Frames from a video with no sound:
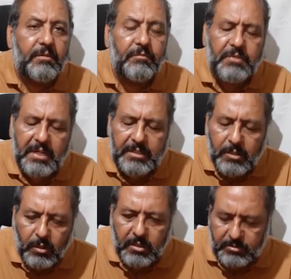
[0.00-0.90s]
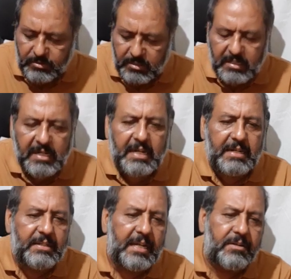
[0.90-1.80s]
very hot,
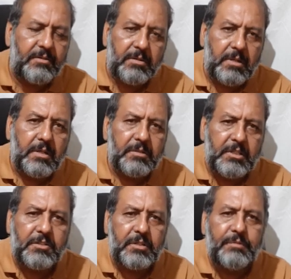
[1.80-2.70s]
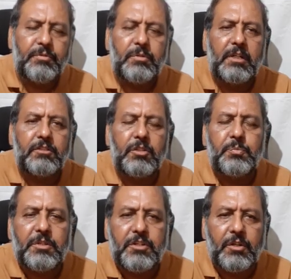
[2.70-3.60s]
and that just gives you the
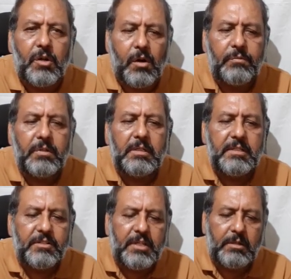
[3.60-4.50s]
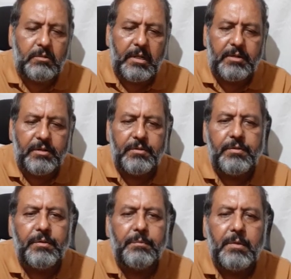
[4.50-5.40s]
suspicion of cellulitis.
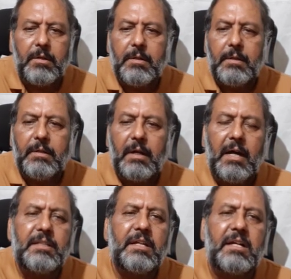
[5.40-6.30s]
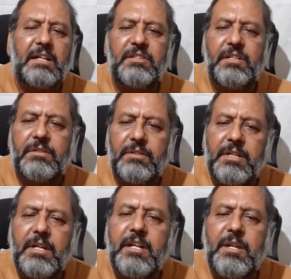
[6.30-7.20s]
Other causes,
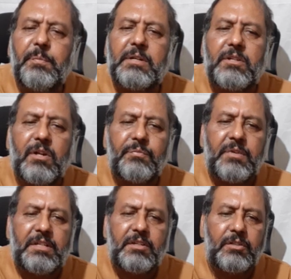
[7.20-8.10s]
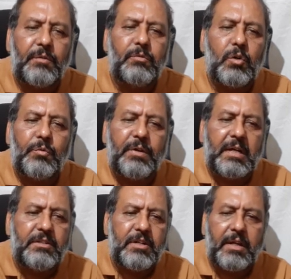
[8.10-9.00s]
in 80% of cases of Ludwig
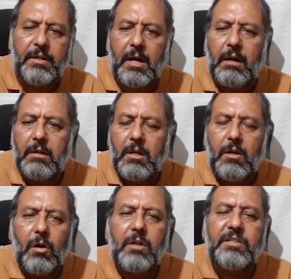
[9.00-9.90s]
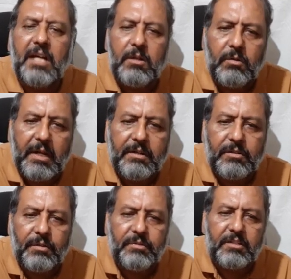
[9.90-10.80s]
angina or
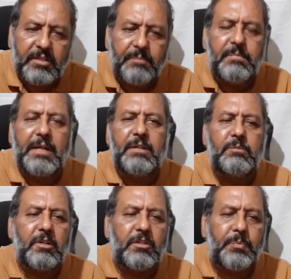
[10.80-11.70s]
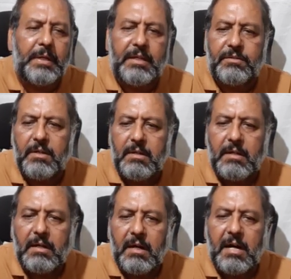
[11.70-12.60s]
cellulitis of the submandibular space
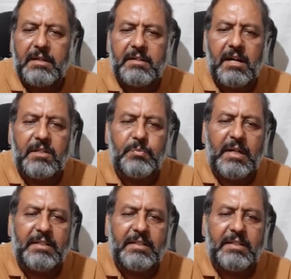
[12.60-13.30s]
are caused by